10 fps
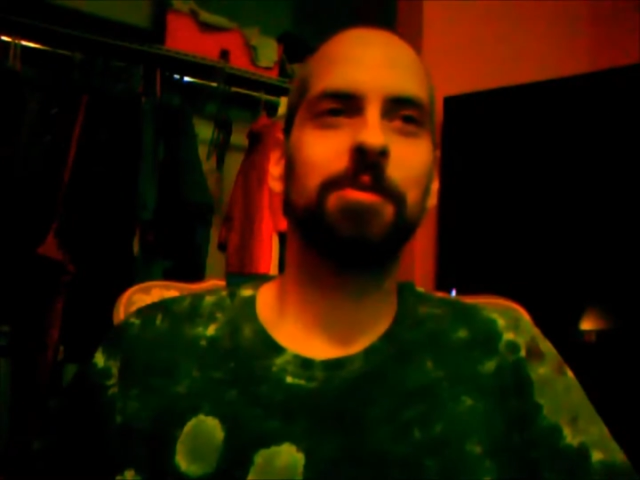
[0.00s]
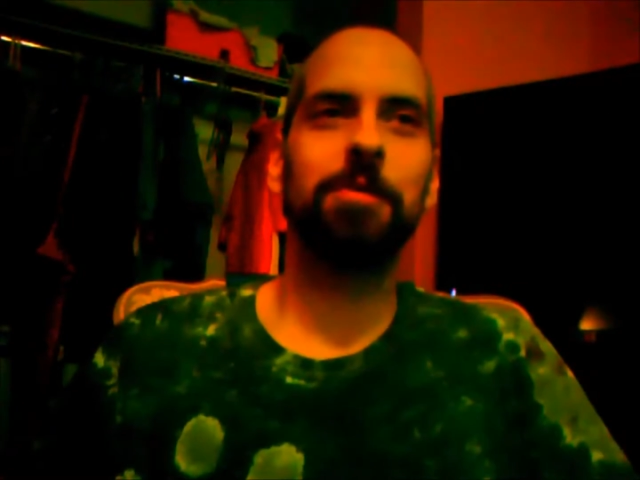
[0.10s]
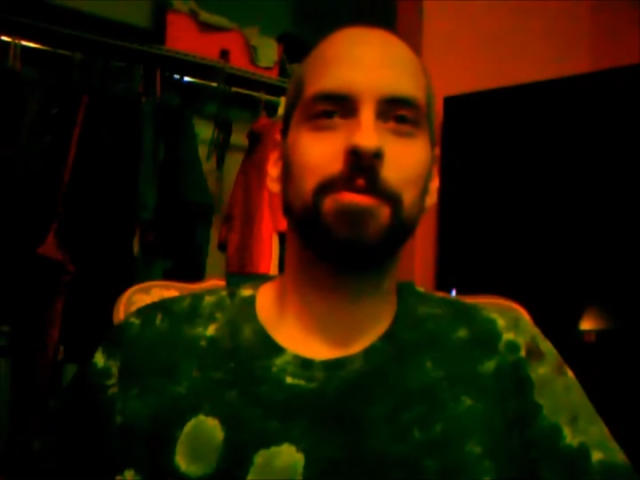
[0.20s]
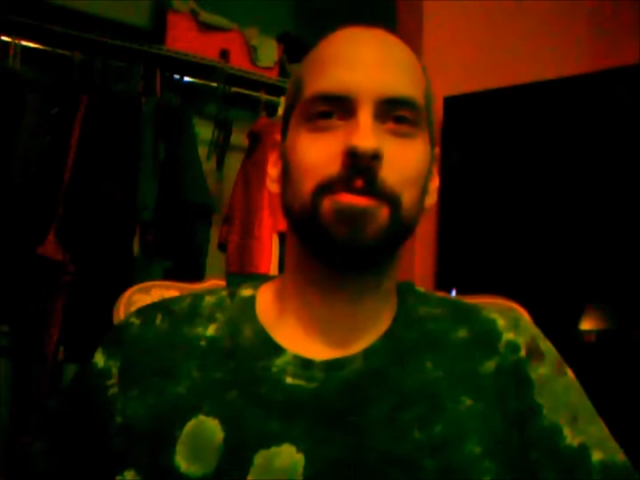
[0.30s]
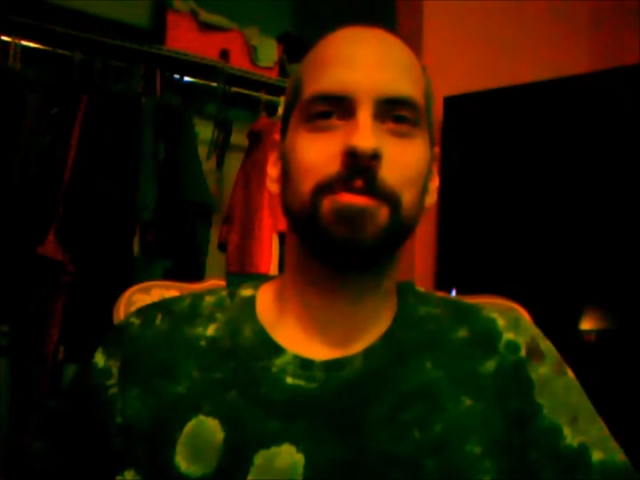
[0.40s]

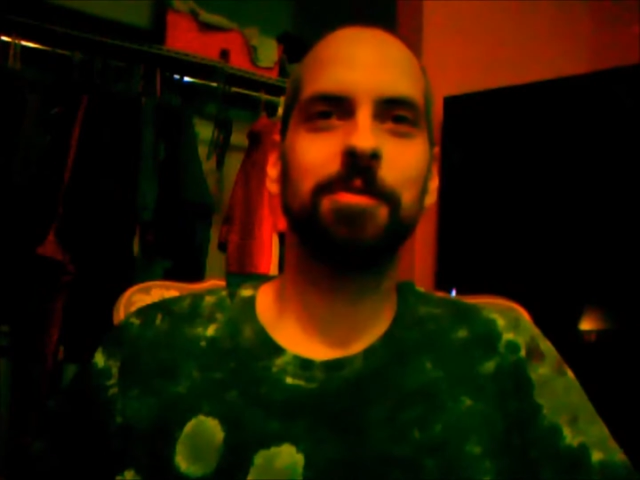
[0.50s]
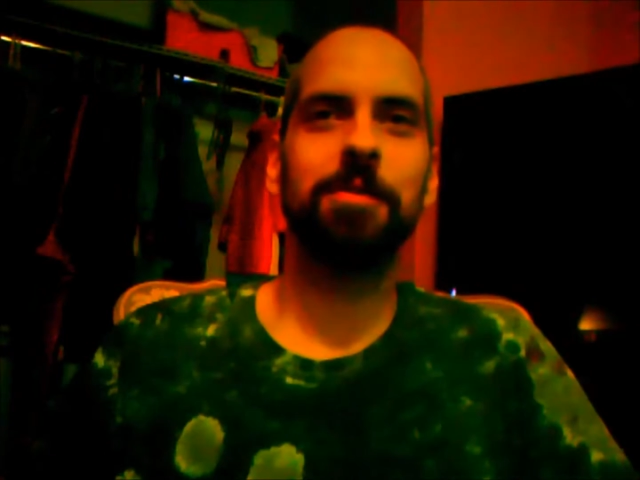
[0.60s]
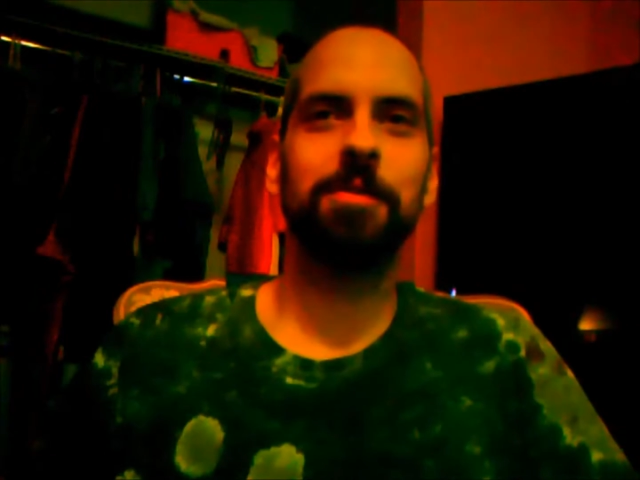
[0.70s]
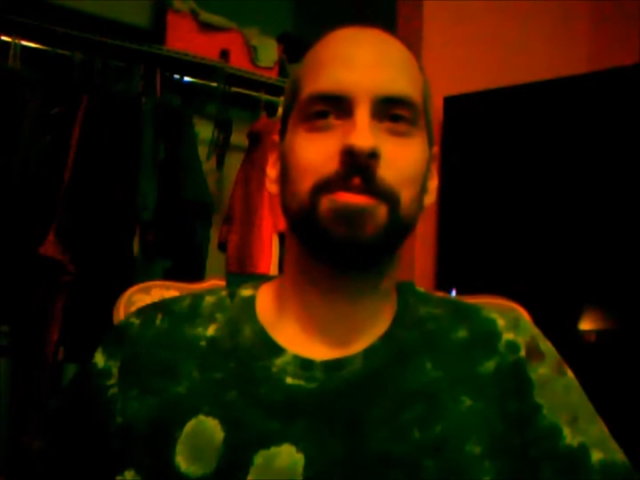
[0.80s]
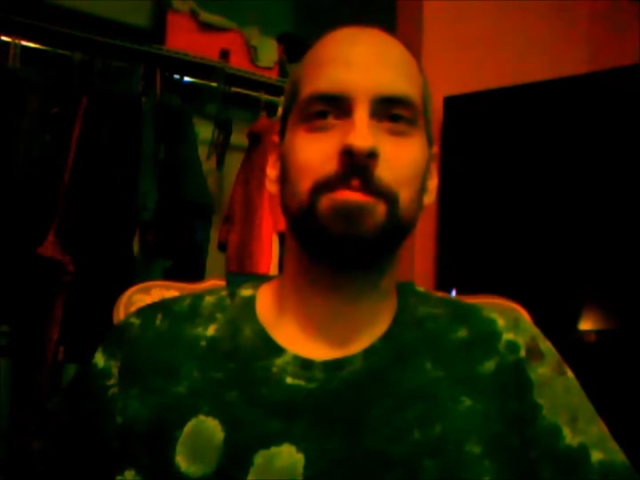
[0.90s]
or
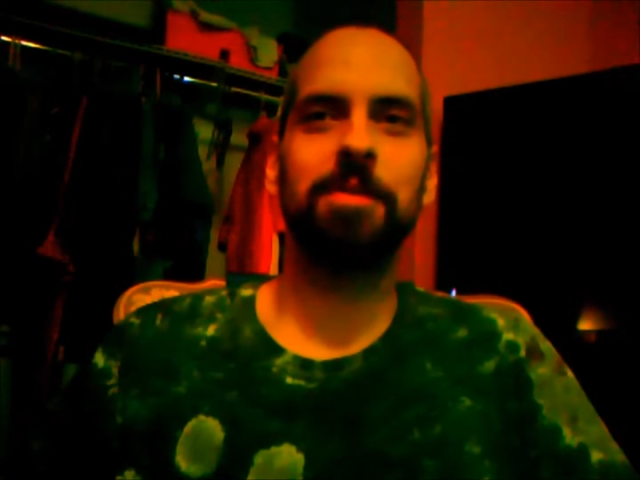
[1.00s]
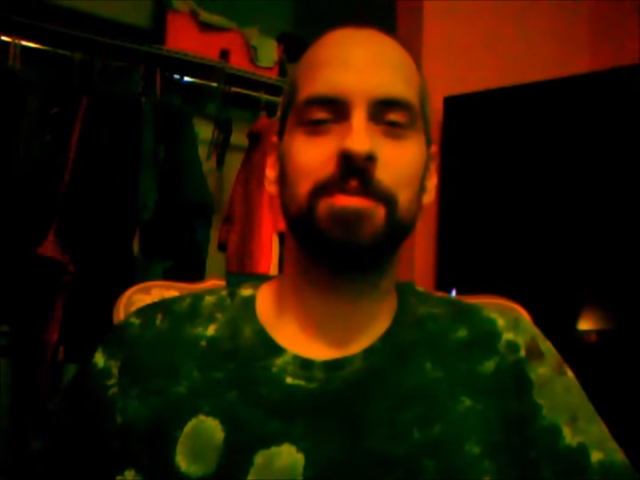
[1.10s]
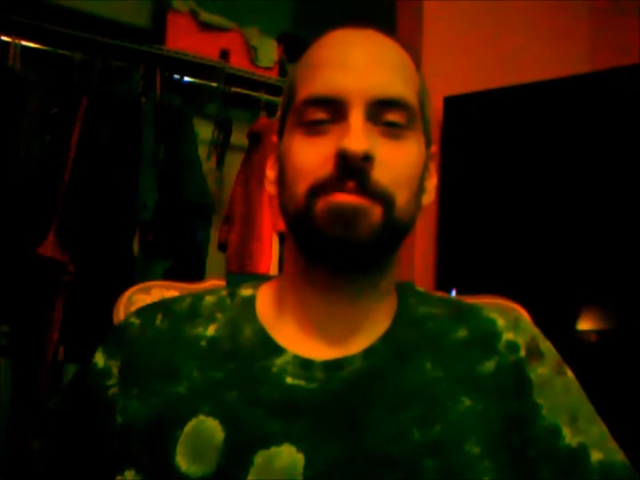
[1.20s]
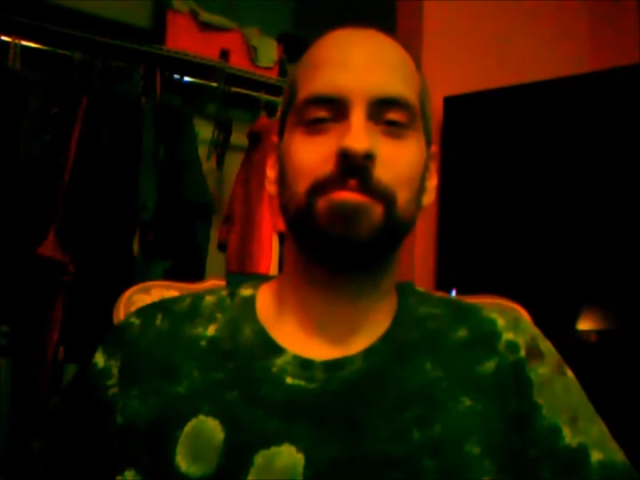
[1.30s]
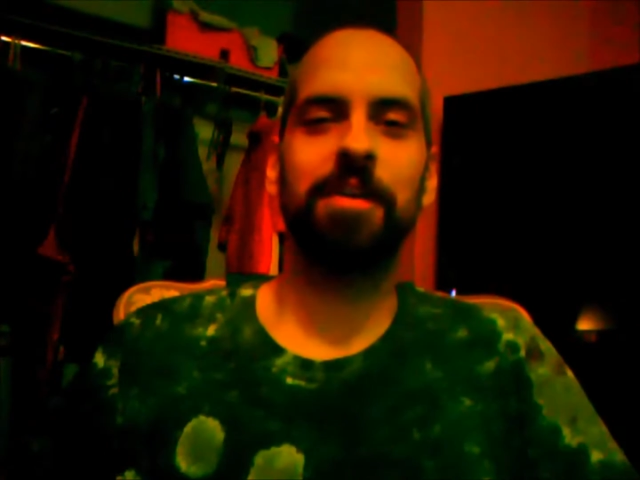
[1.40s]
the
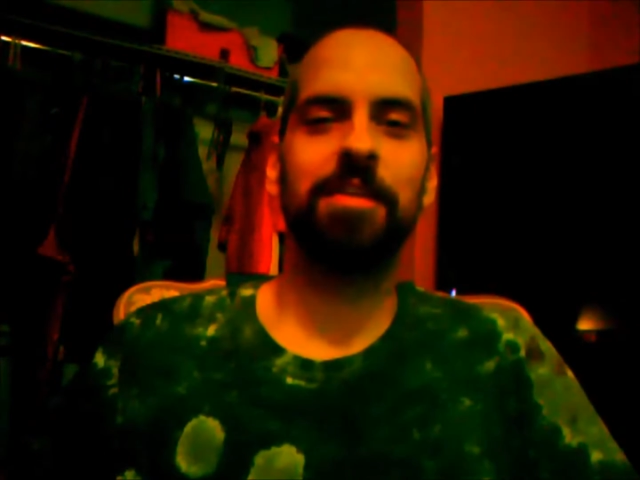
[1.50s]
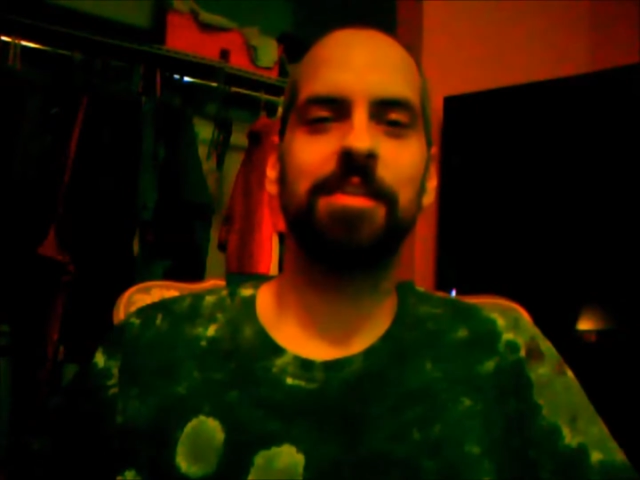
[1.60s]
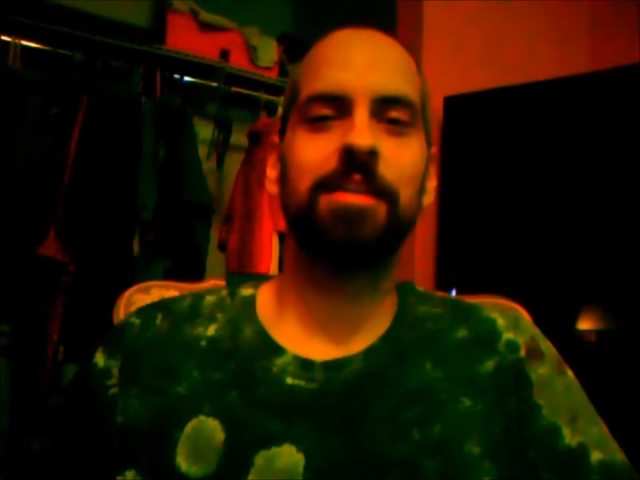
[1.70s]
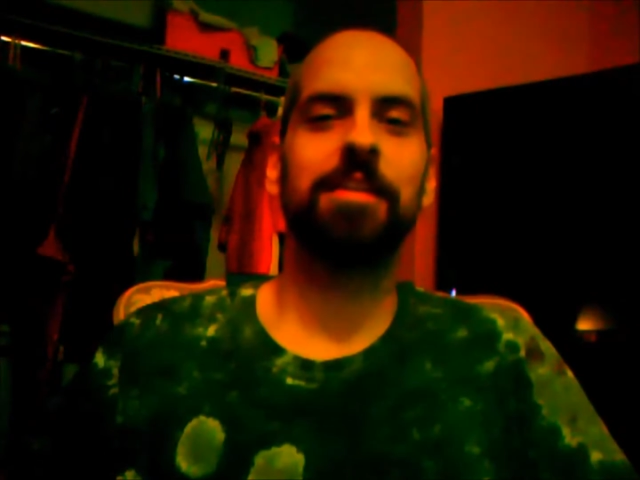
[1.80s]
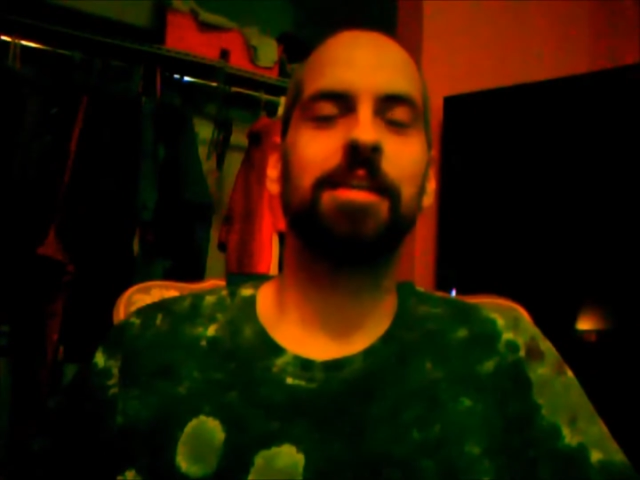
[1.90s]
Muslim
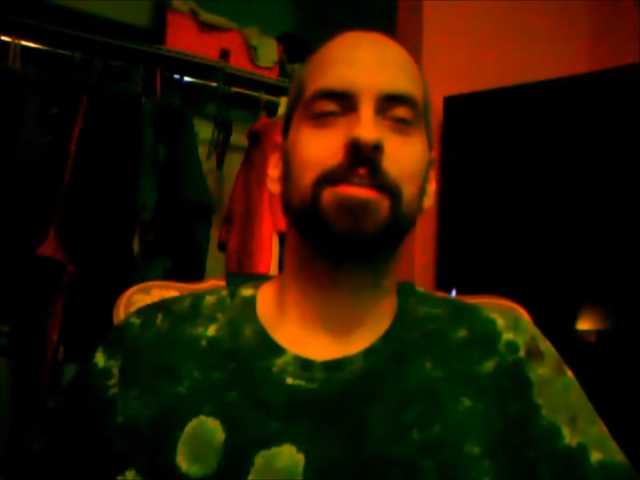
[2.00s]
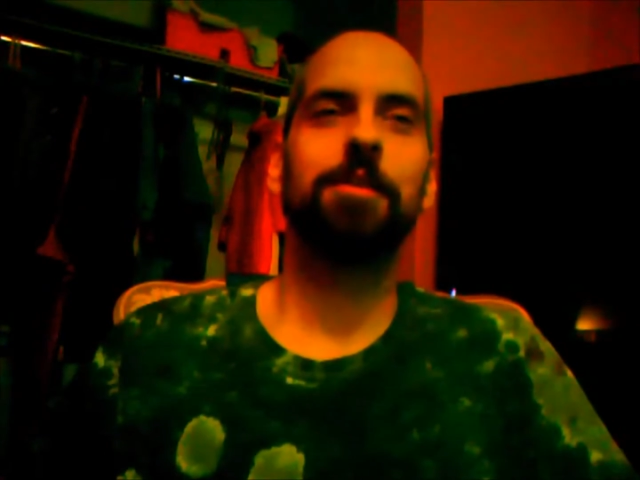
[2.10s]
faith, anything.